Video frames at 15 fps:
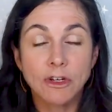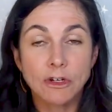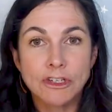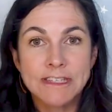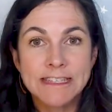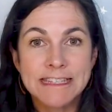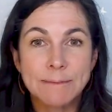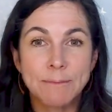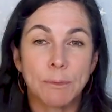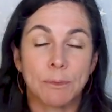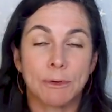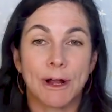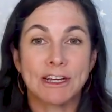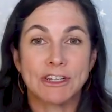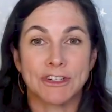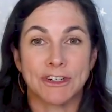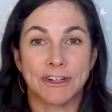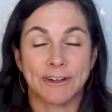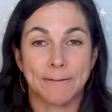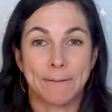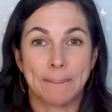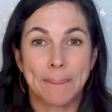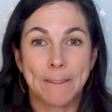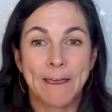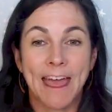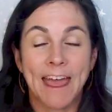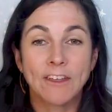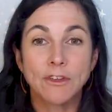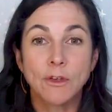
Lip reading: Your sleep pressure. Okay.